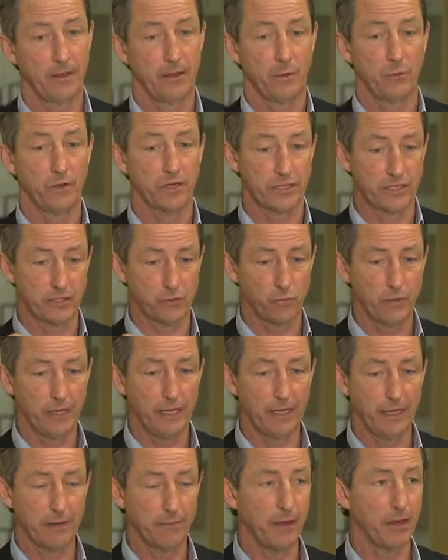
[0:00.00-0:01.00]
which is
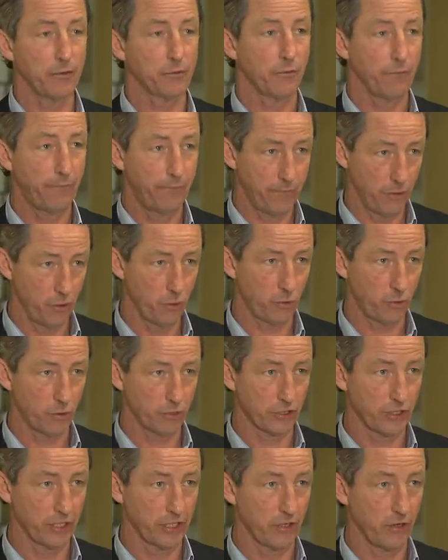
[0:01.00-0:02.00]
really about
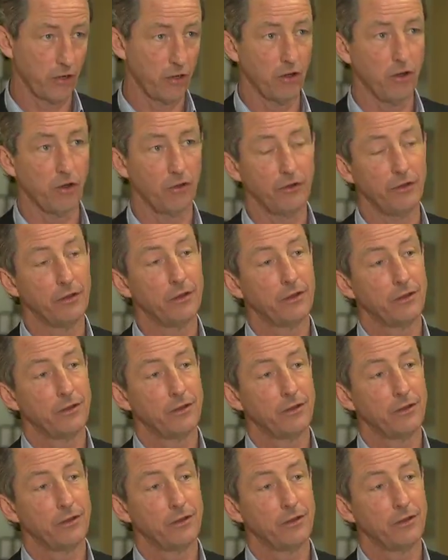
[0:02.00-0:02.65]
focusing on